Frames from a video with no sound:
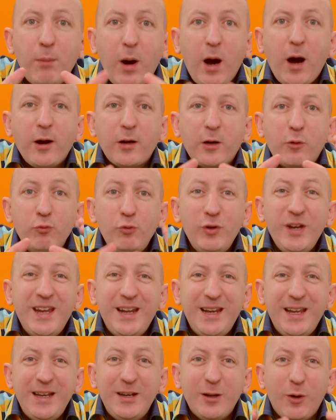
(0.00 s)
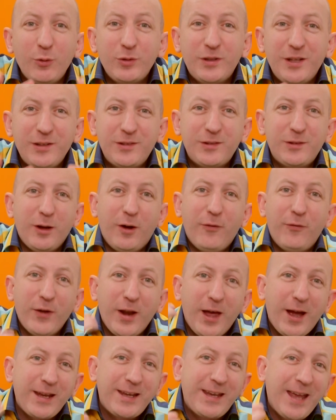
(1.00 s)
Mark really knows his stuff
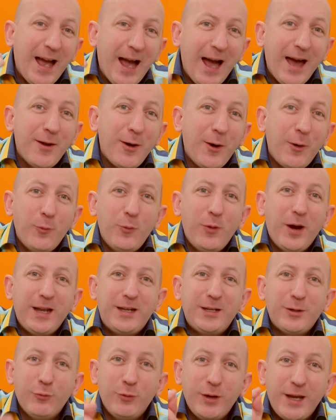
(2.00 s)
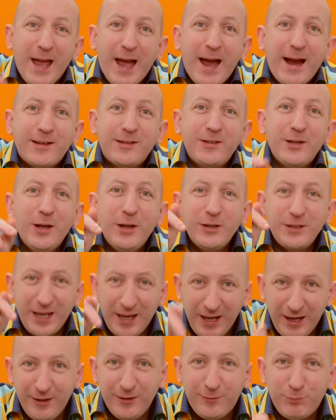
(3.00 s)
and I cannot wait to react
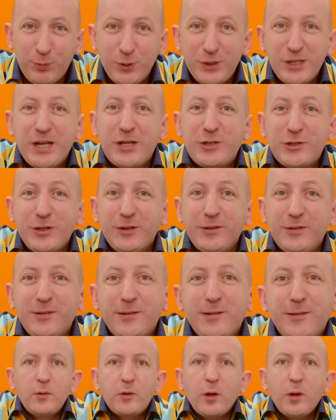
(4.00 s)
to his predictions.